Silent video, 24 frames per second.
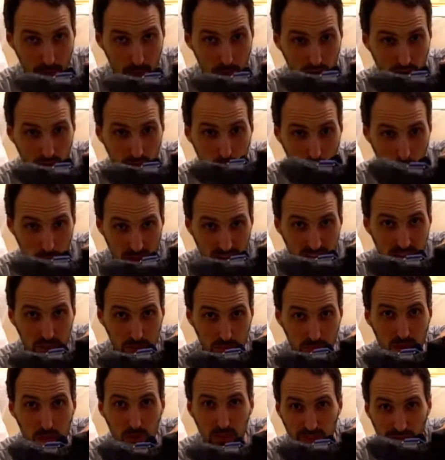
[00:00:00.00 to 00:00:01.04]
bought
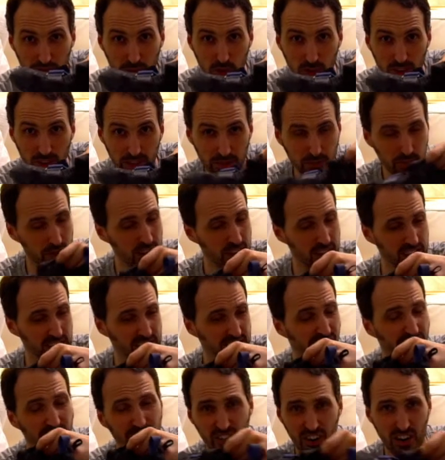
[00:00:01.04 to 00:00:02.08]
Momentum number 43 and
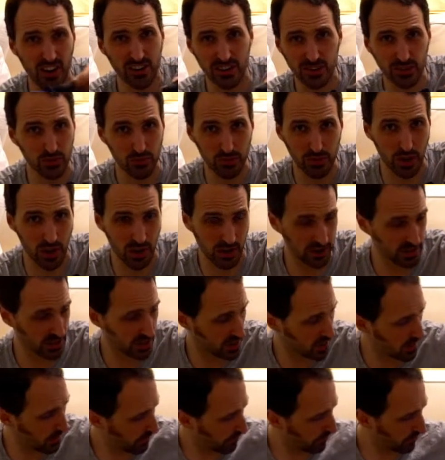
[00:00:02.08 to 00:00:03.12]
it's far too large.
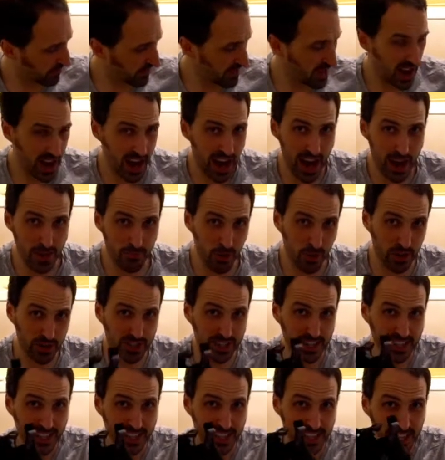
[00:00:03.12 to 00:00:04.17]
I
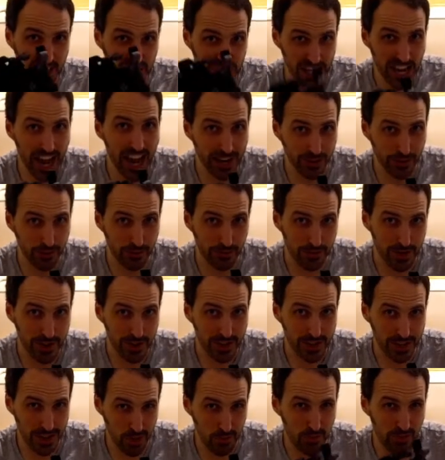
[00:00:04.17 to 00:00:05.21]
bought Shadow
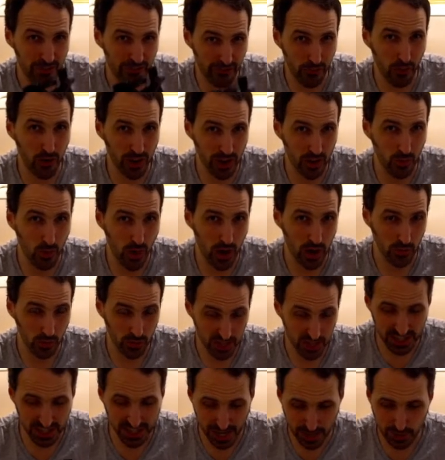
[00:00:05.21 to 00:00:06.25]
number 41,
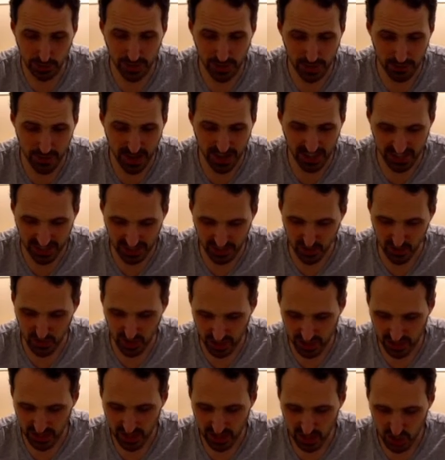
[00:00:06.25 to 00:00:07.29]
actually my
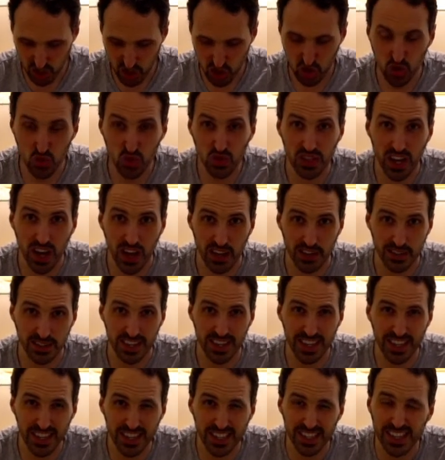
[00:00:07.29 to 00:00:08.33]
street shoe size,
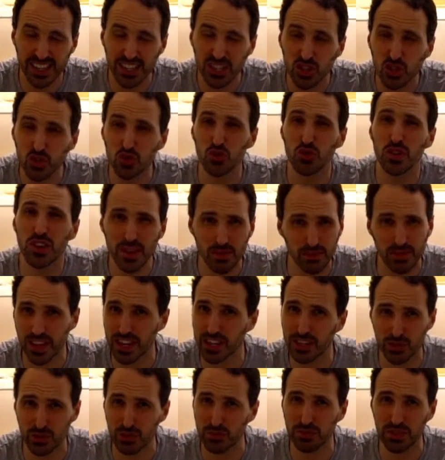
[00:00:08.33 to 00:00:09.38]
and it's extremely,
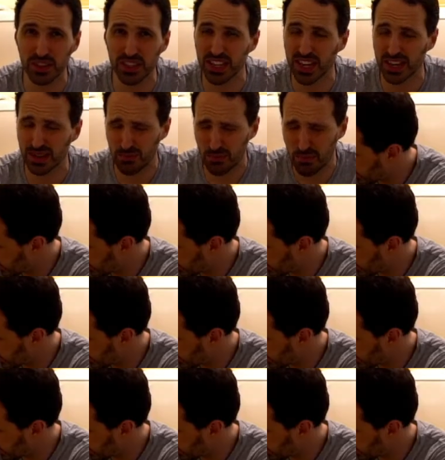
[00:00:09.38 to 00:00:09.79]
extremely tight.